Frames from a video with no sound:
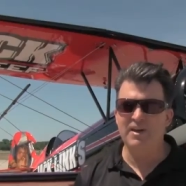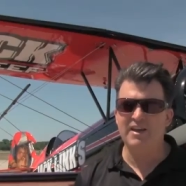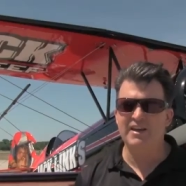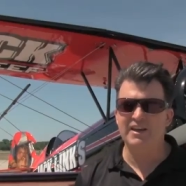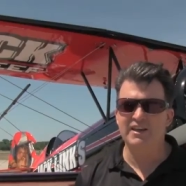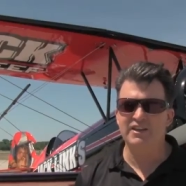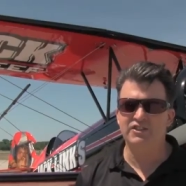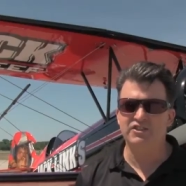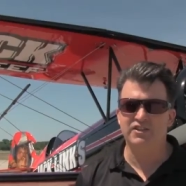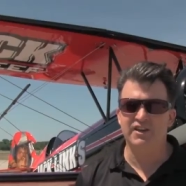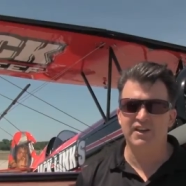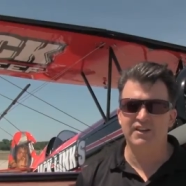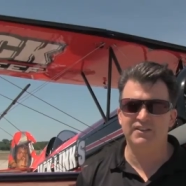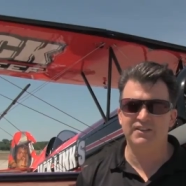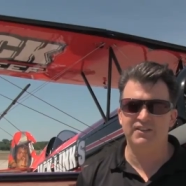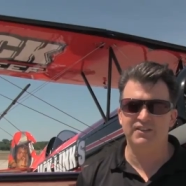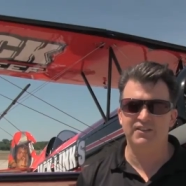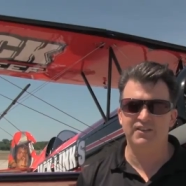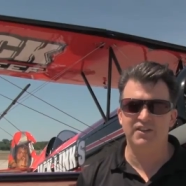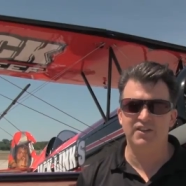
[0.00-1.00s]
may get a chance
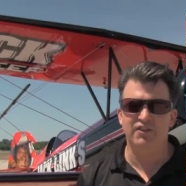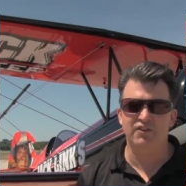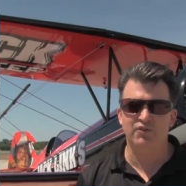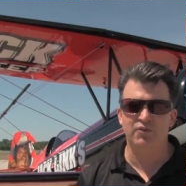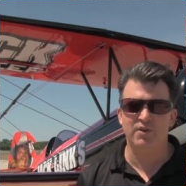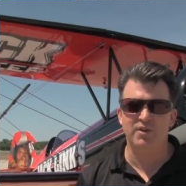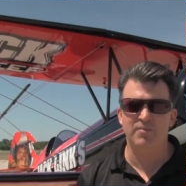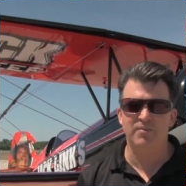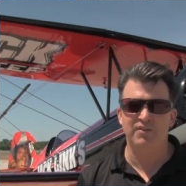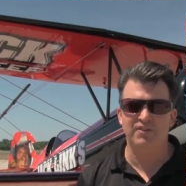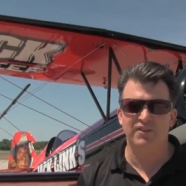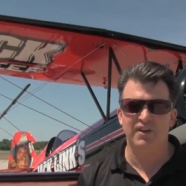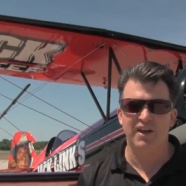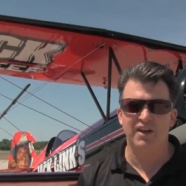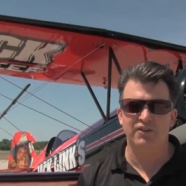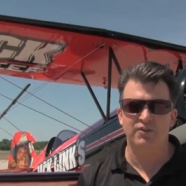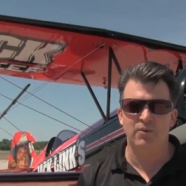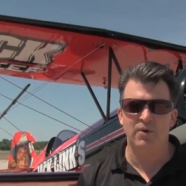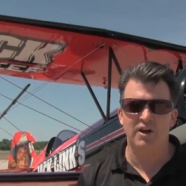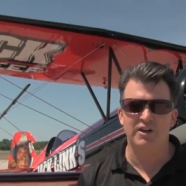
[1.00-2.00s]
to see the Screaming
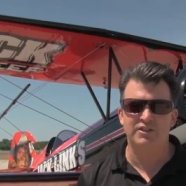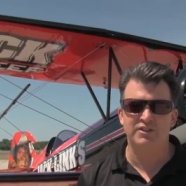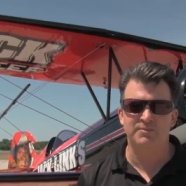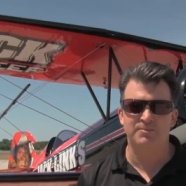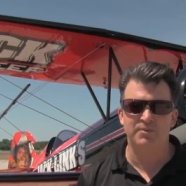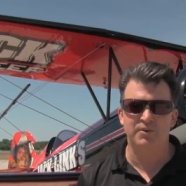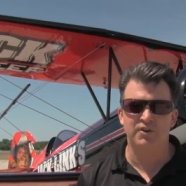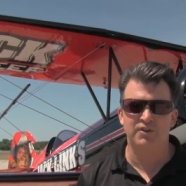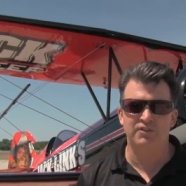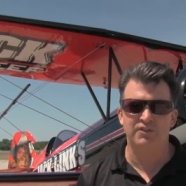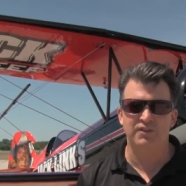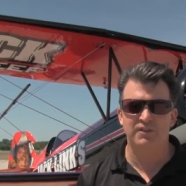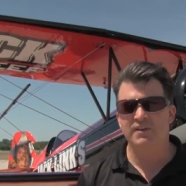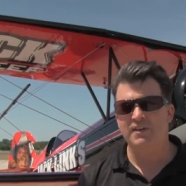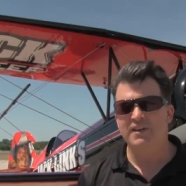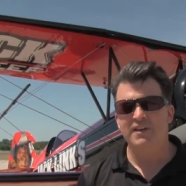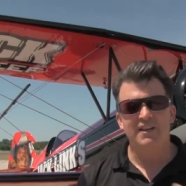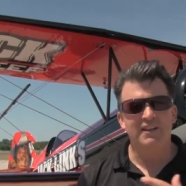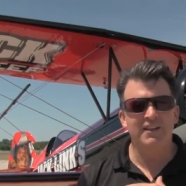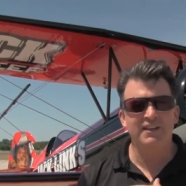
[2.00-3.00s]
Sasquatch in person.
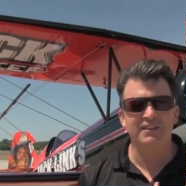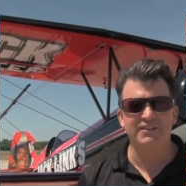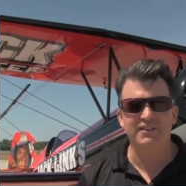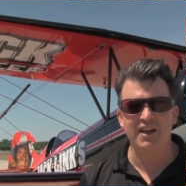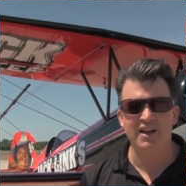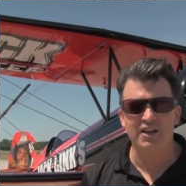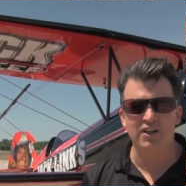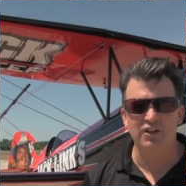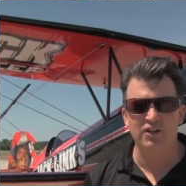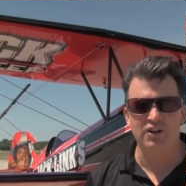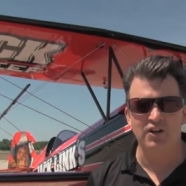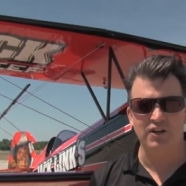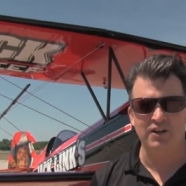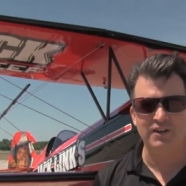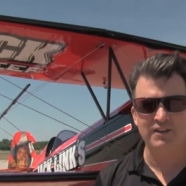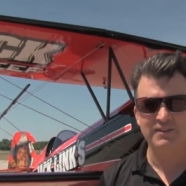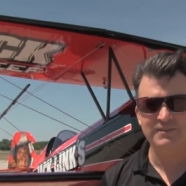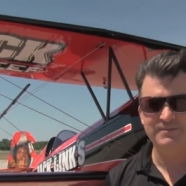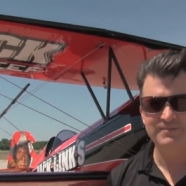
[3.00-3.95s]
Let's take a look.